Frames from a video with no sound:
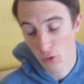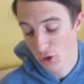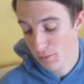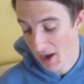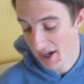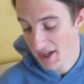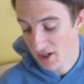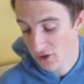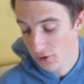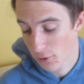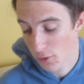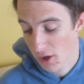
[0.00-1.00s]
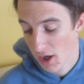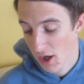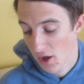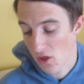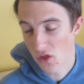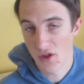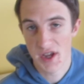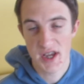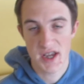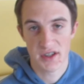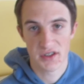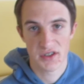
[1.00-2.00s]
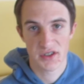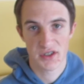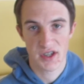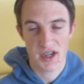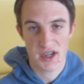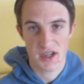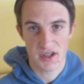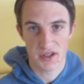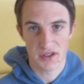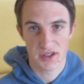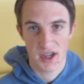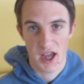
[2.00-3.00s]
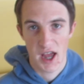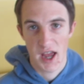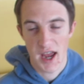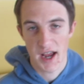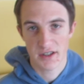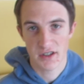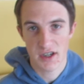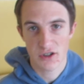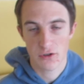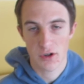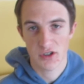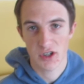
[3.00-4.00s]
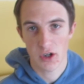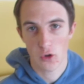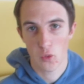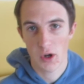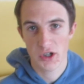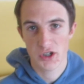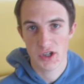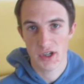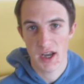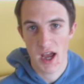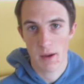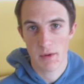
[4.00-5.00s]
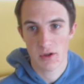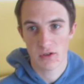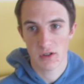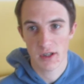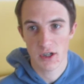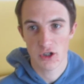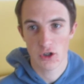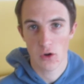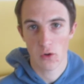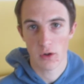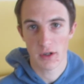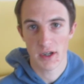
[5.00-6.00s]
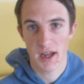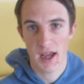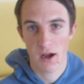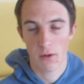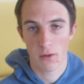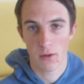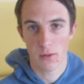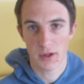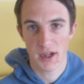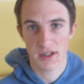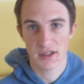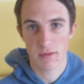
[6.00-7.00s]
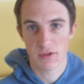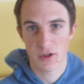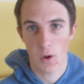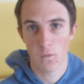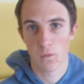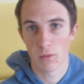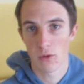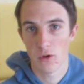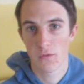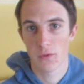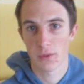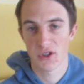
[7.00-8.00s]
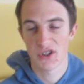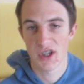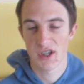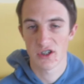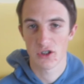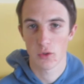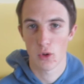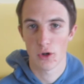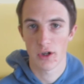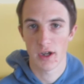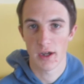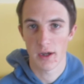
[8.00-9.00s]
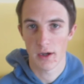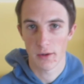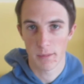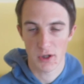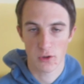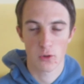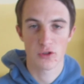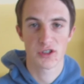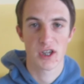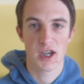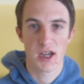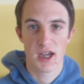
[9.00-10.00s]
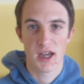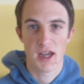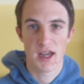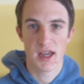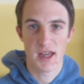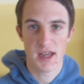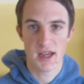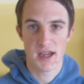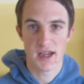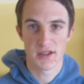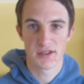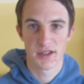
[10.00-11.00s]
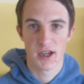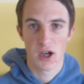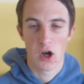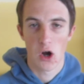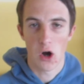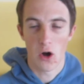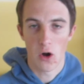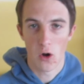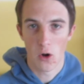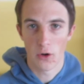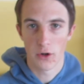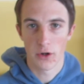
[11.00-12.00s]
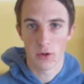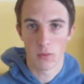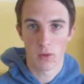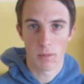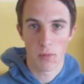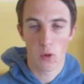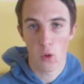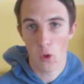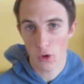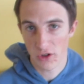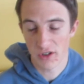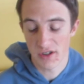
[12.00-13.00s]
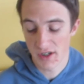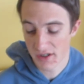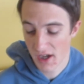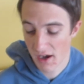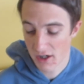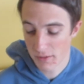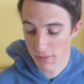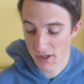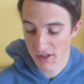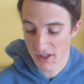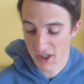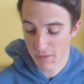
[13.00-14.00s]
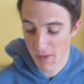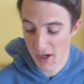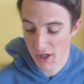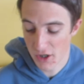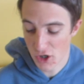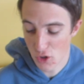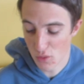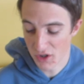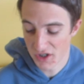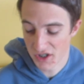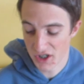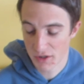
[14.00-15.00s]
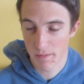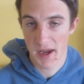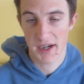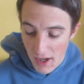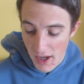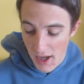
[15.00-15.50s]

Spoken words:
back into the seniors? It's an interesting question now because Lin Jong now gets himself removed from the senior squad because he is on report and is going to be suspended, you would suspect.